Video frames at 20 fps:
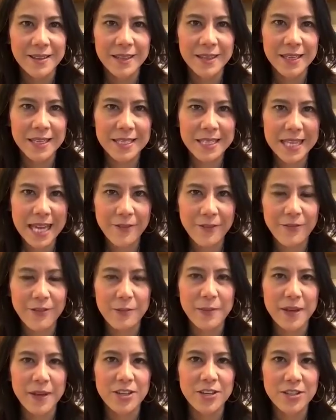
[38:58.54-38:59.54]
these
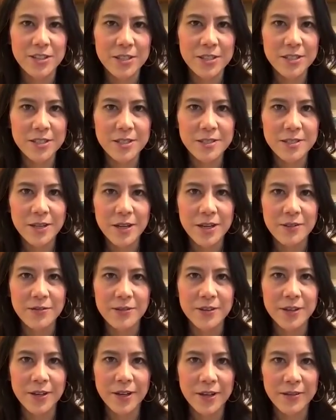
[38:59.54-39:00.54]
affirmations
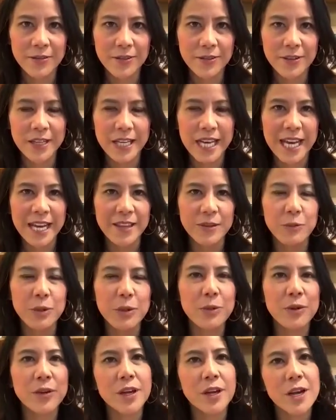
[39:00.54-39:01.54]
over and over and again
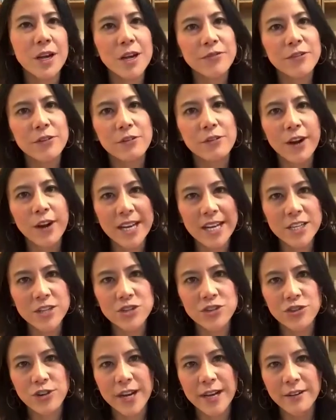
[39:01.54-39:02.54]
we want to overwrite
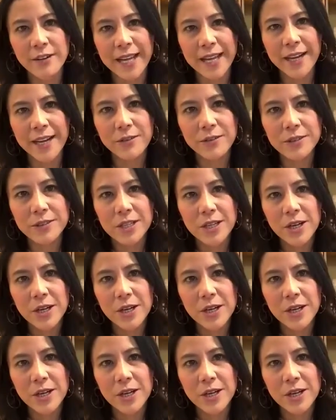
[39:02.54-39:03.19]
and drown out